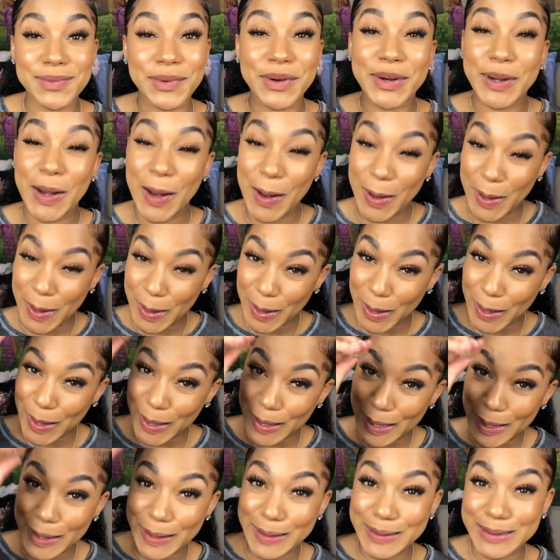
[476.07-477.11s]
We're gonna
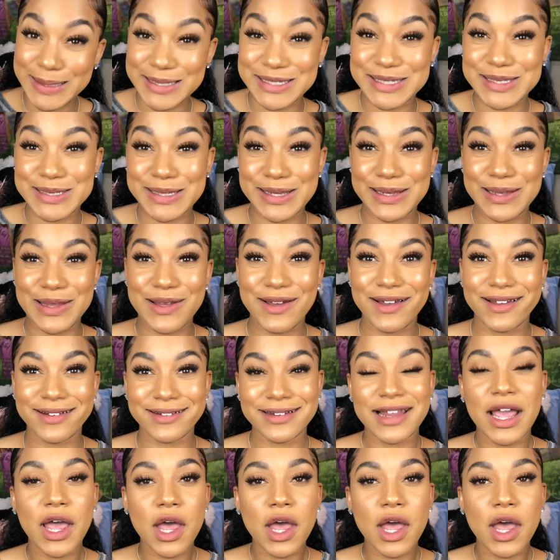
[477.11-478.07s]
layer this gel on.